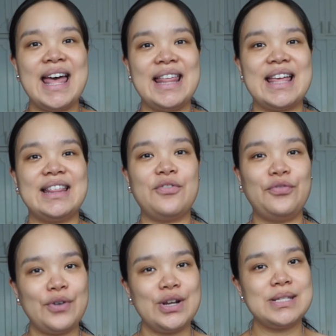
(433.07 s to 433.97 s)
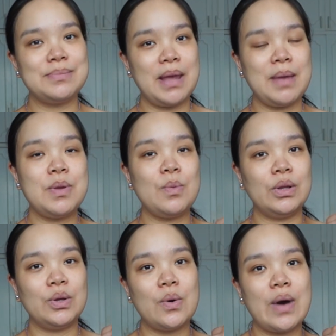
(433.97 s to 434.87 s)
that the first baby
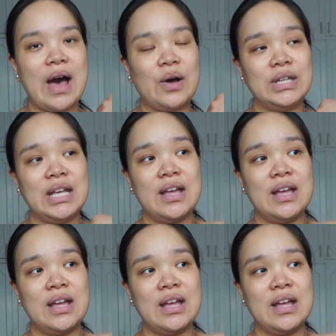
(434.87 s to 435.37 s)
will go out